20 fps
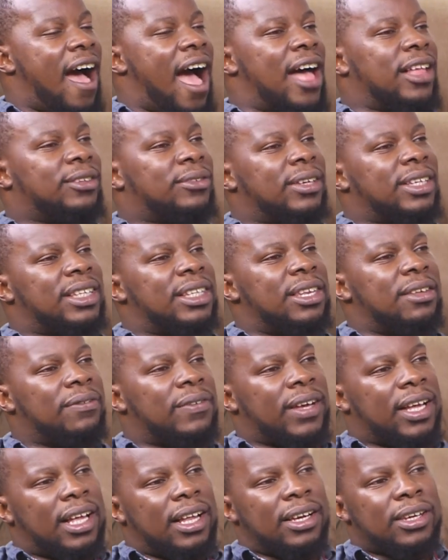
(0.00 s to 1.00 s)
And so it's
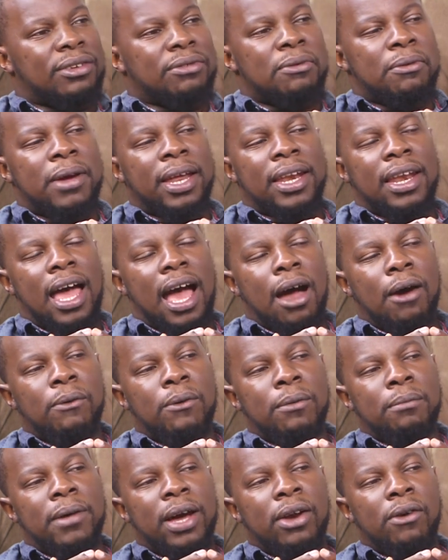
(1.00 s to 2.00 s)
difficult when a
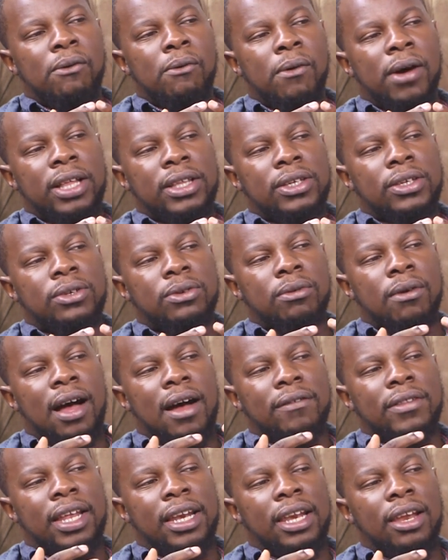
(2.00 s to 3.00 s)
woman wants to
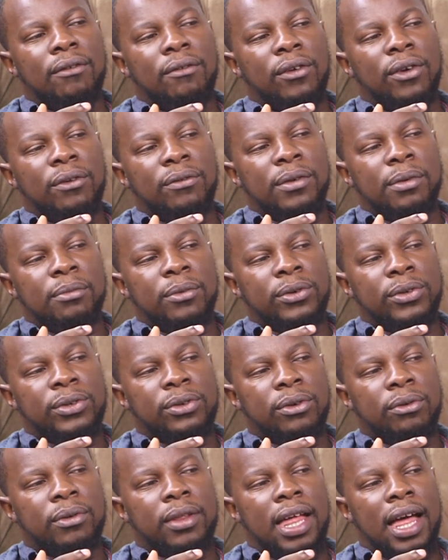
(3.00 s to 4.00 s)
have that level of
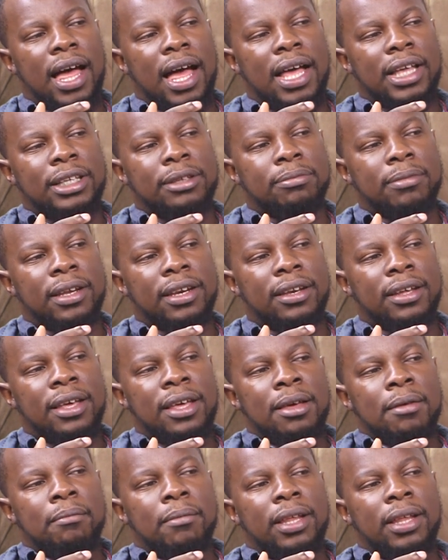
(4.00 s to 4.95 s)
emotion with her husband,